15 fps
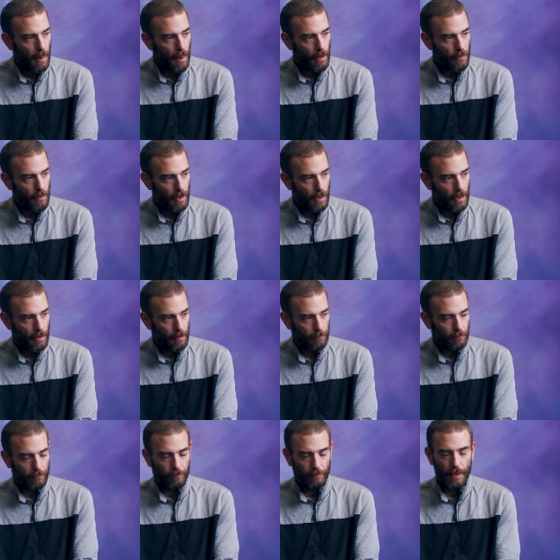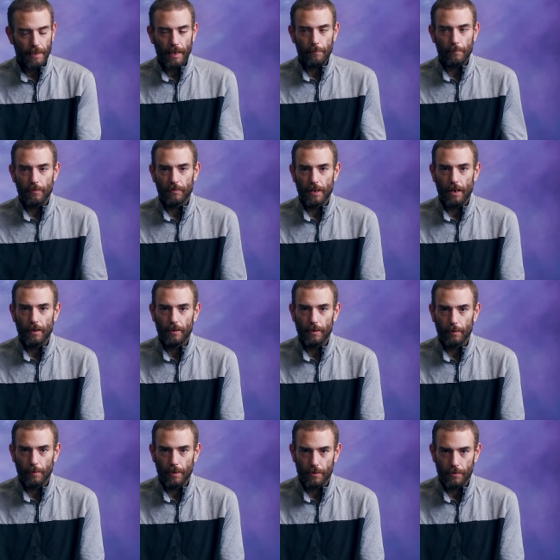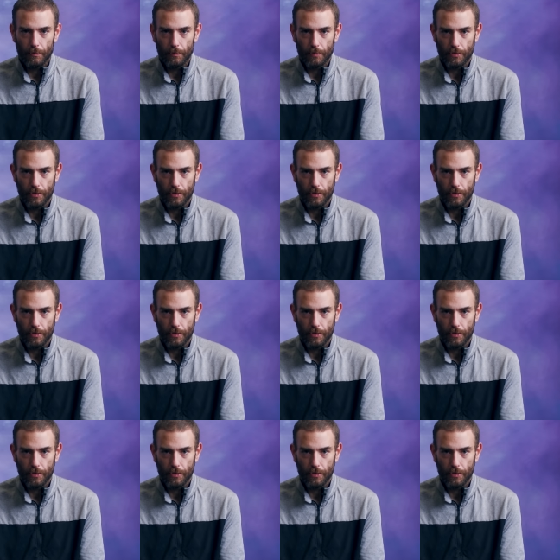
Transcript: the lady I moved out here with,